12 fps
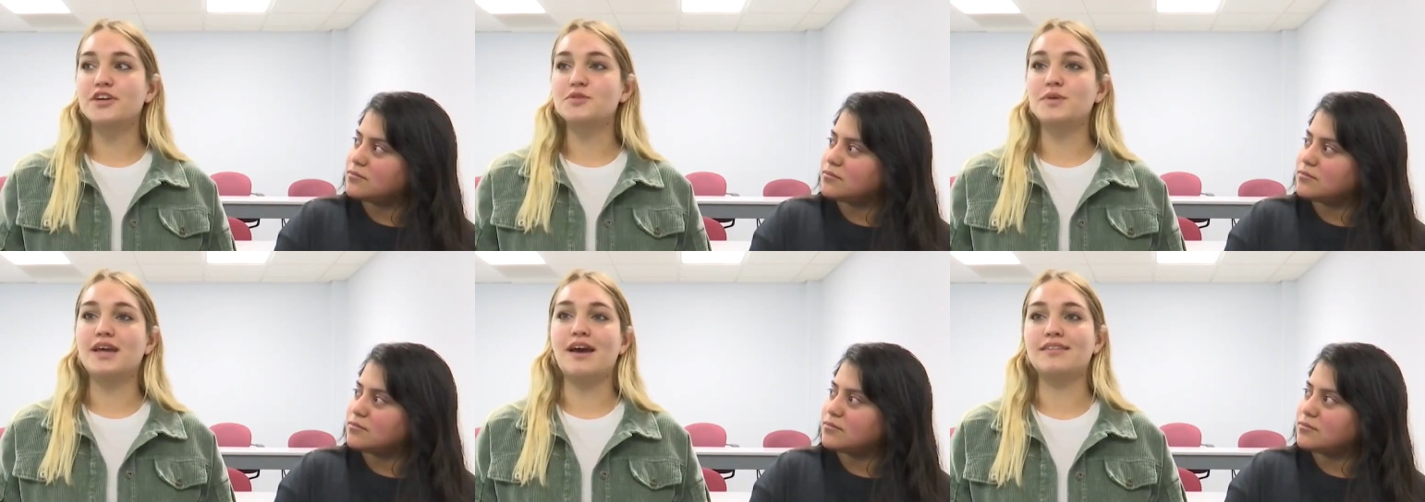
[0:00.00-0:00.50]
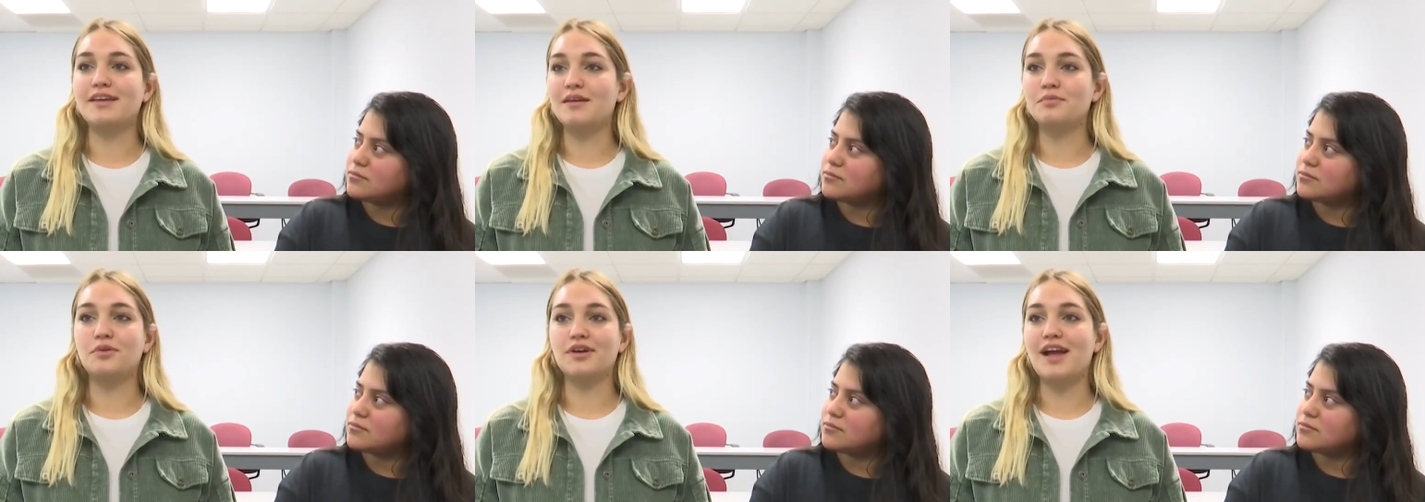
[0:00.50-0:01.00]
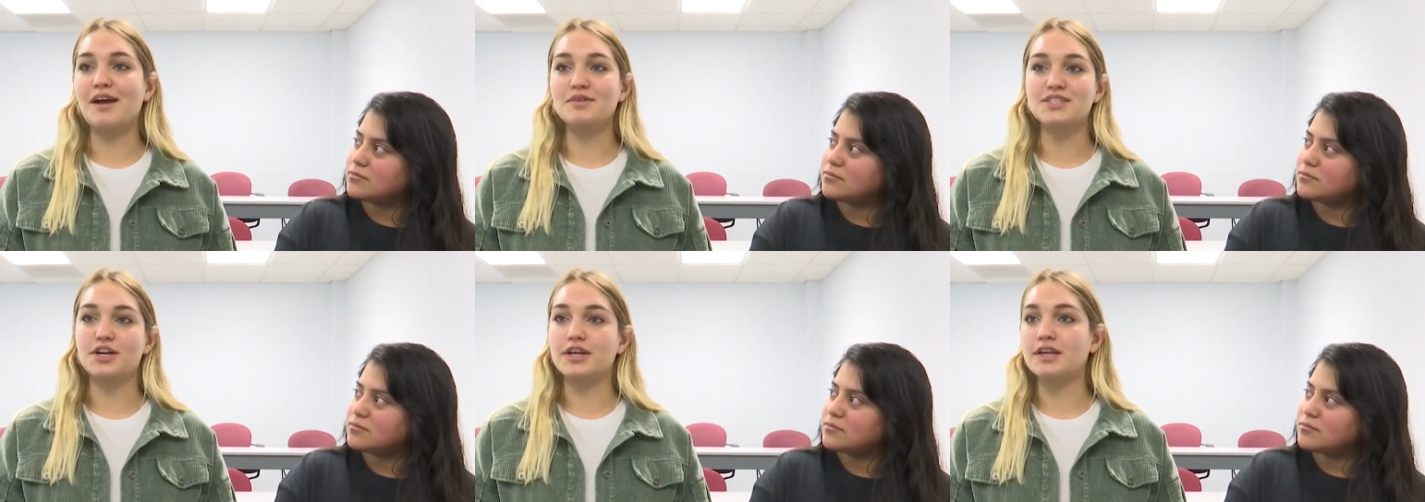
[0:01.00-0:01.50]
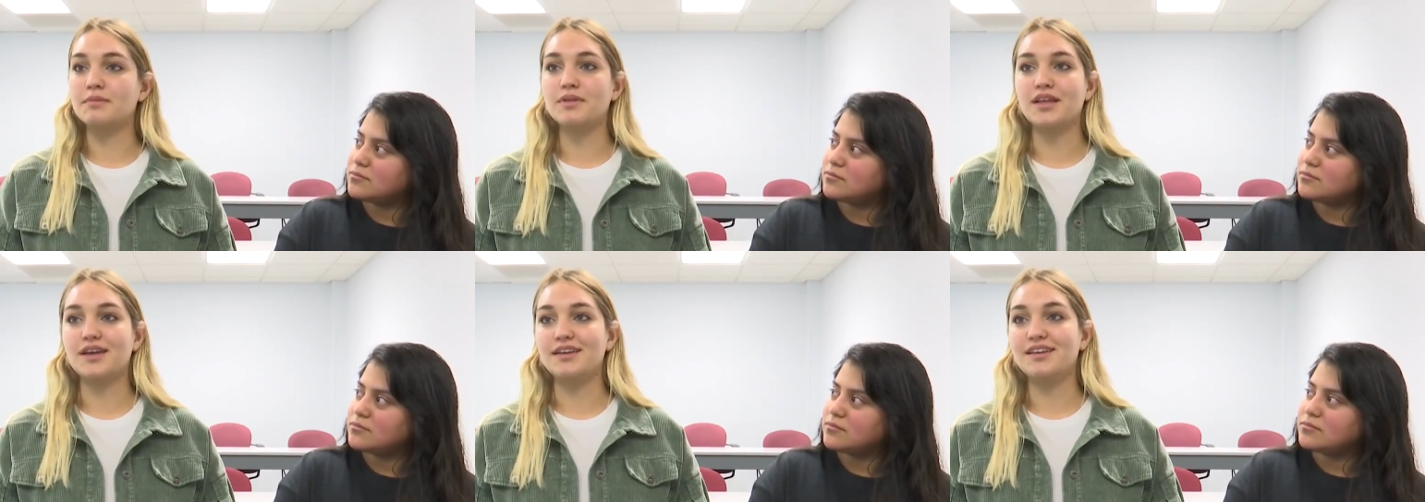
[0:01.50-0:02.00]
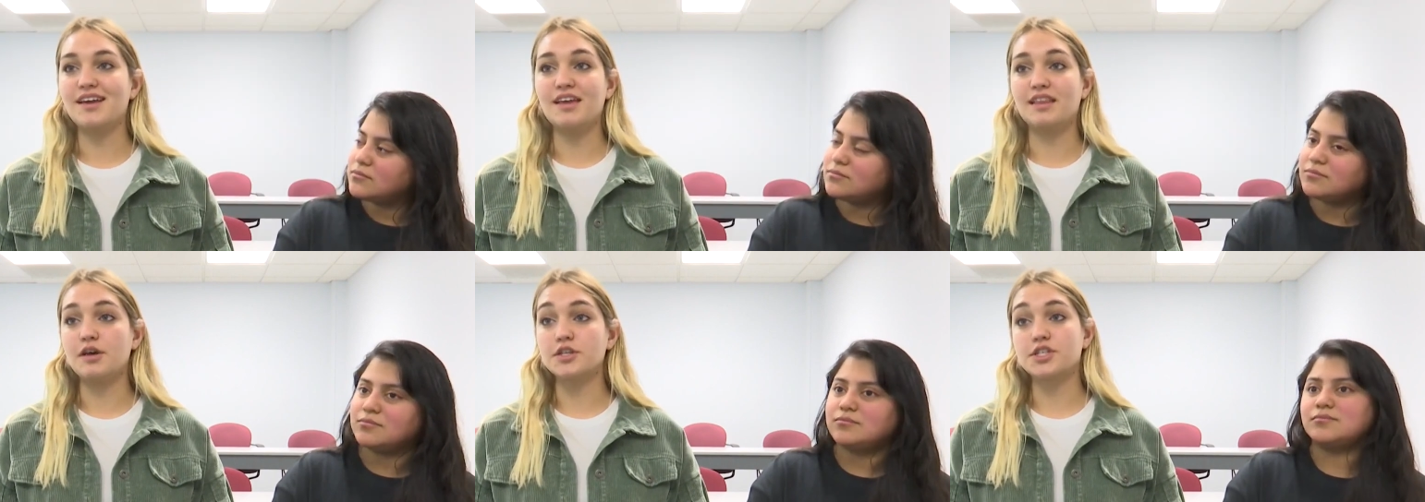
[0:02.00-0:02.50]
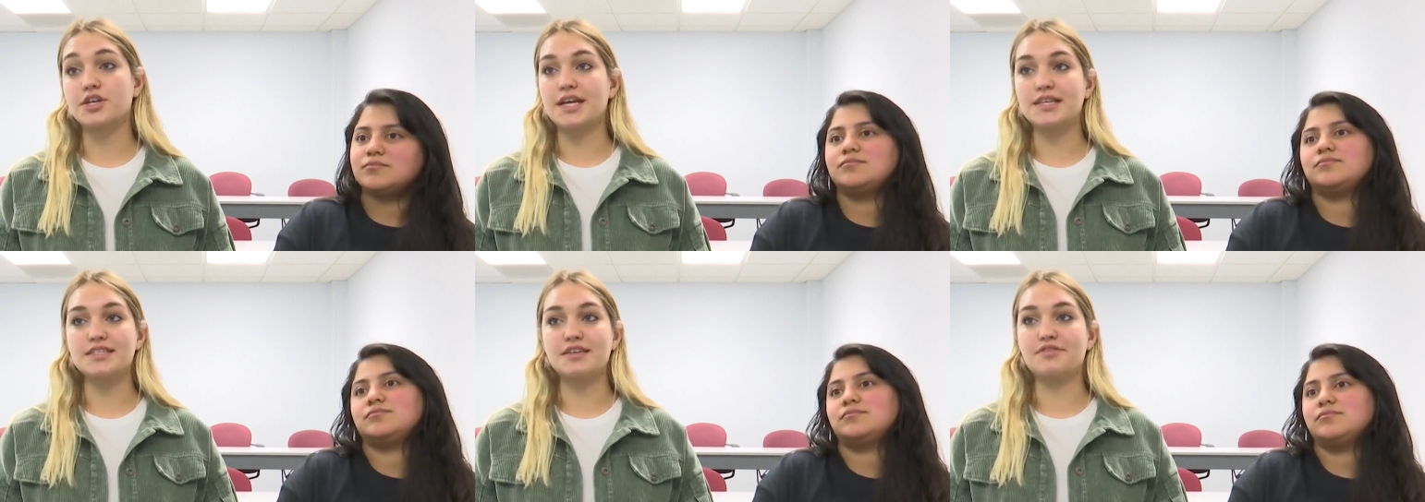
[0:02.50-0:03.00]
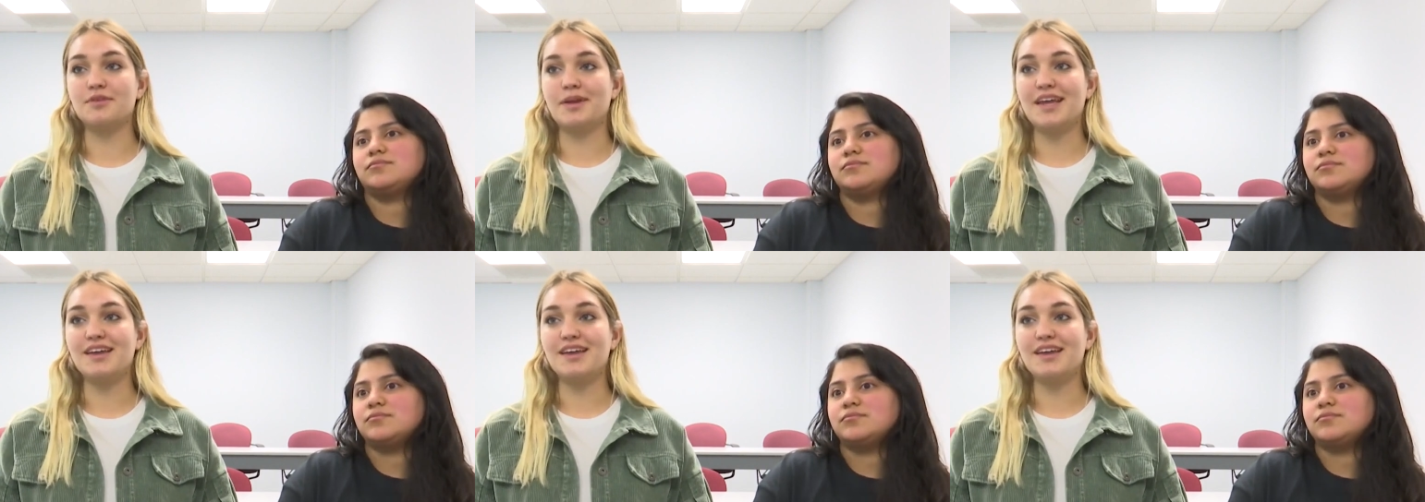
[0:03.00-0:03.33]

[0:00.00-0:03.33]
Speaker 1: first week out of the airport, I was already in a plane, and that was crazy for